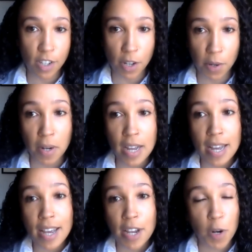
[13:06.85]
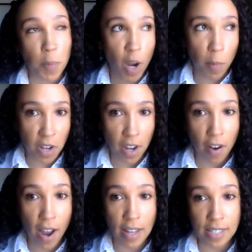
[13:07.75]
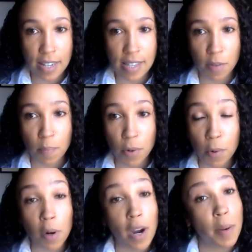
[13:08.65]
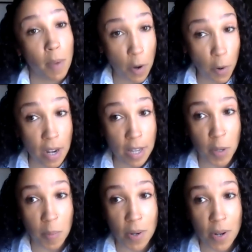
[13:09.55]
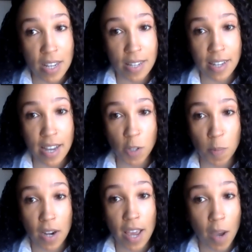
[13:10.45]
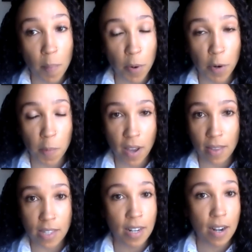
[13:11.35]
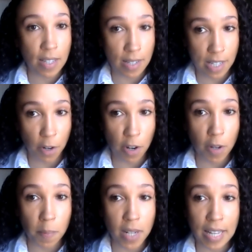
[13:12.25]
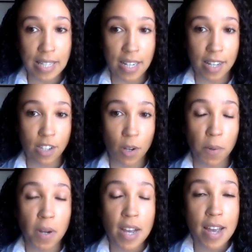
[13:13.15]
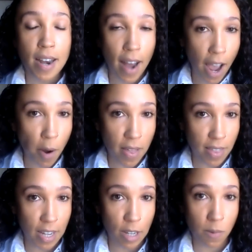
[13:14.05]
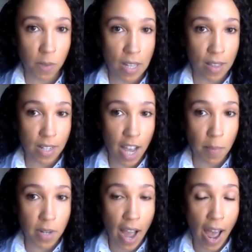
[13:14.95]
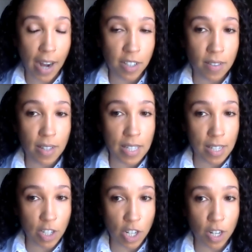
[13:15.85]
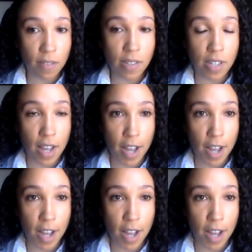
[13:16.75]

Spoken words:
So, primary care access in poor and minority communities has been hampered by this unnecessary complexity. So now I think is really the time to act on these initiatives.